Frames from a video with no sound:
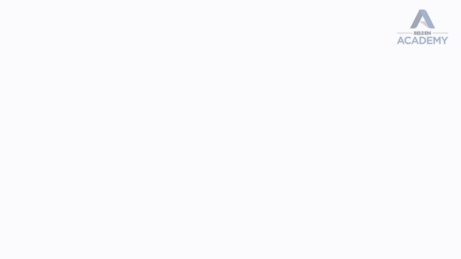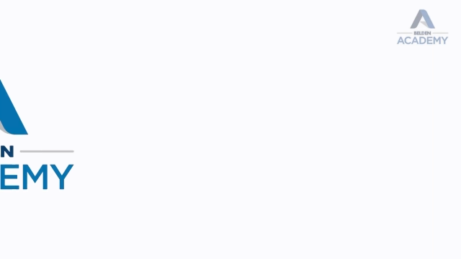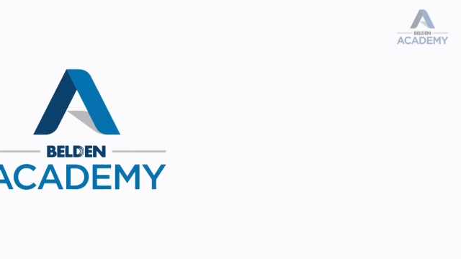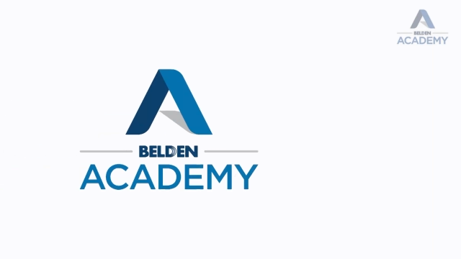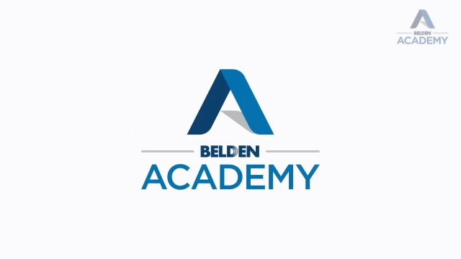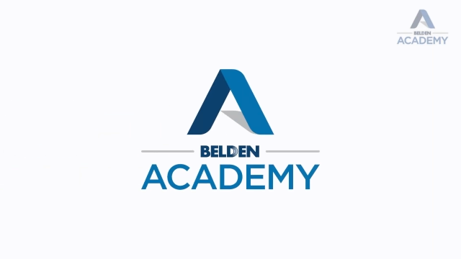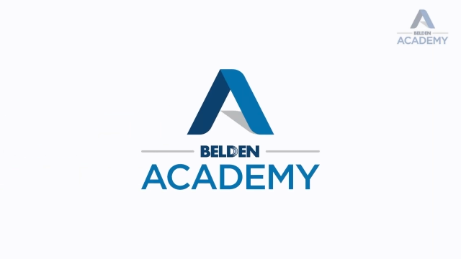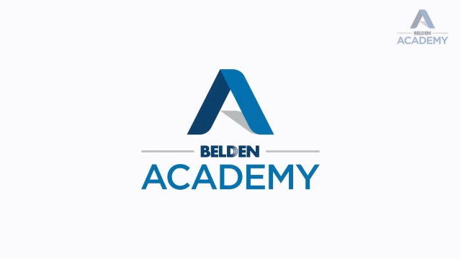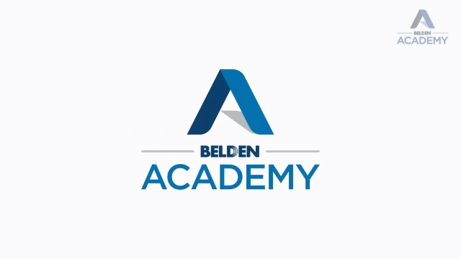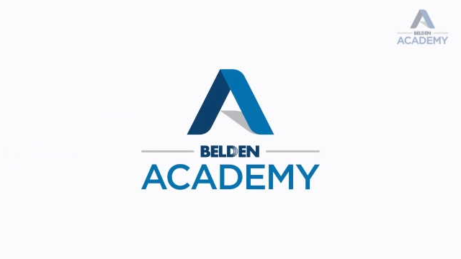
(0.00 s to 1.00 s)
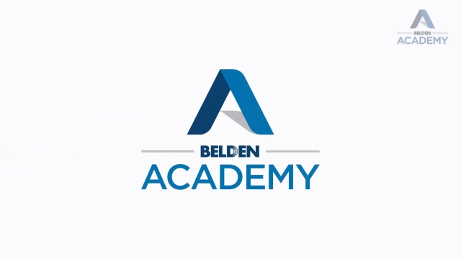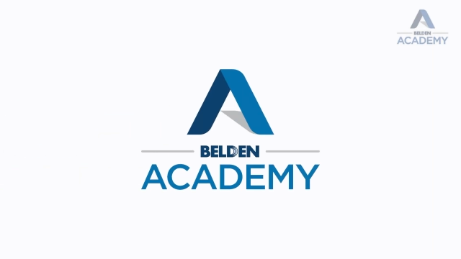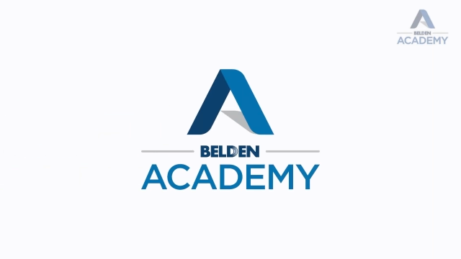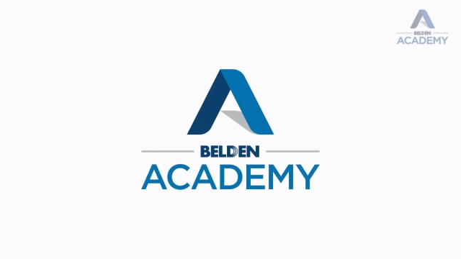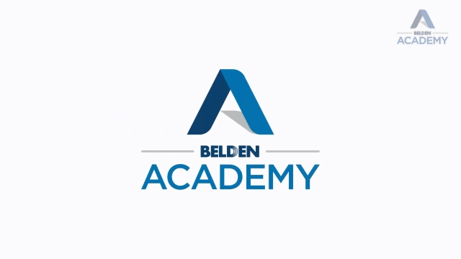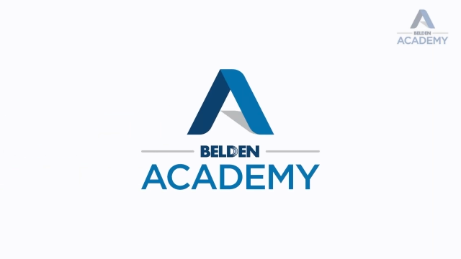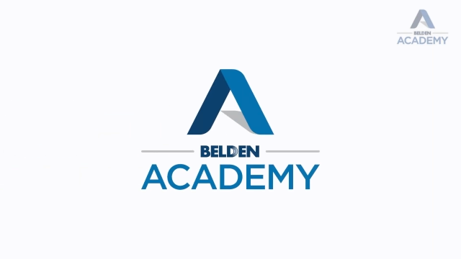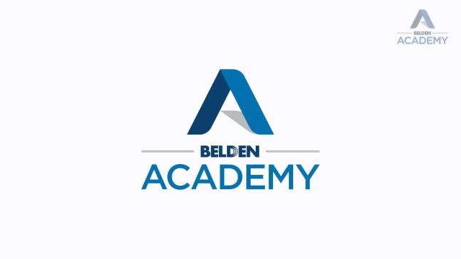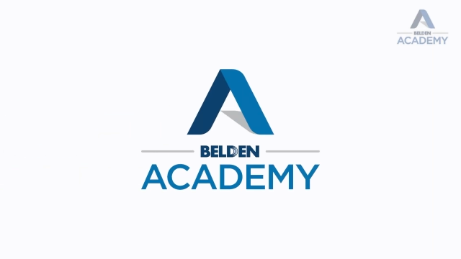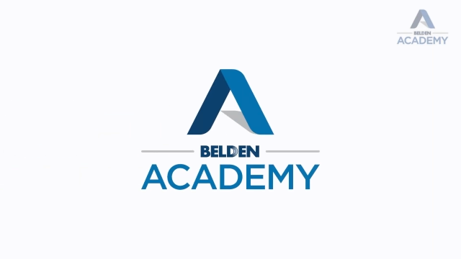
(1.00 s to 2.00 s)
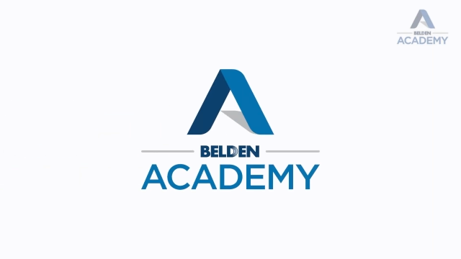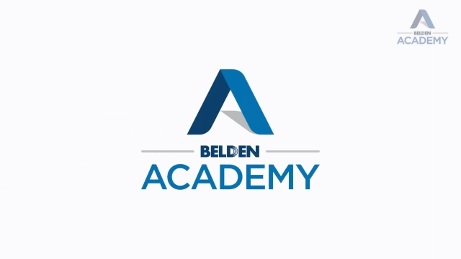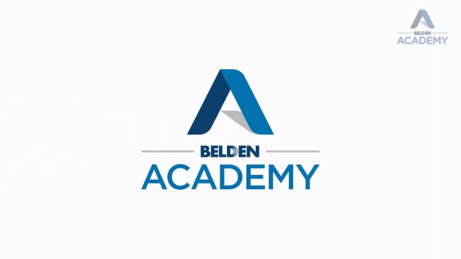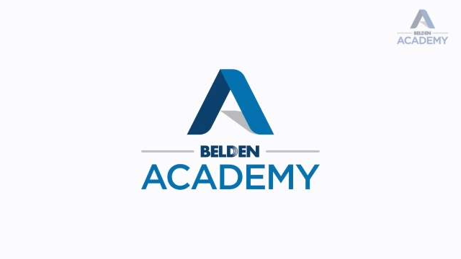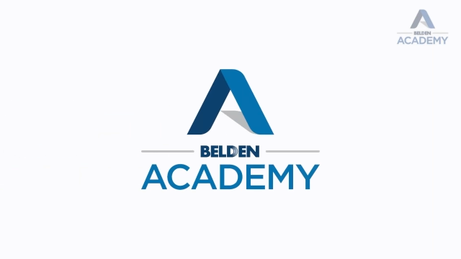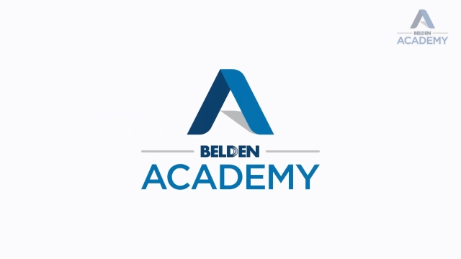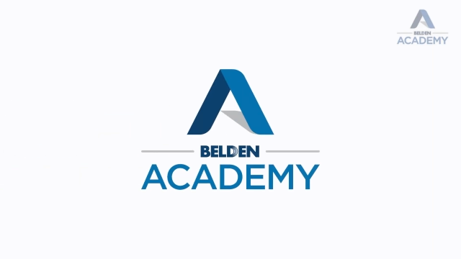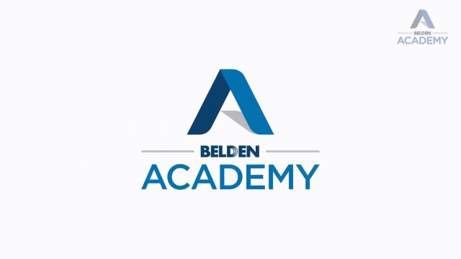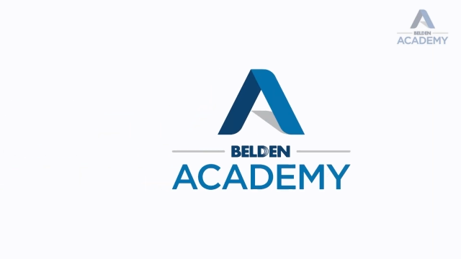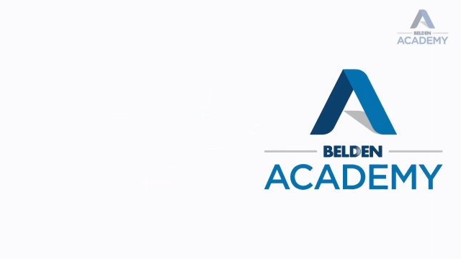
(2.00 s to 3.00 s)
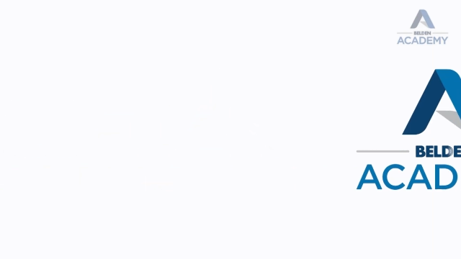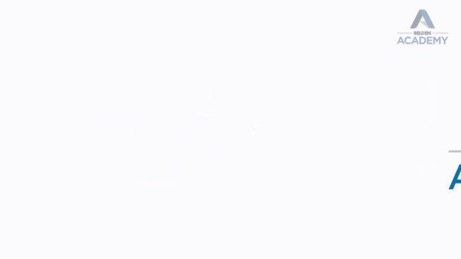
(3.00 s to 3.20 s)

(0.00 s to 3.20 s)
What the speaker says: (no speaker visible)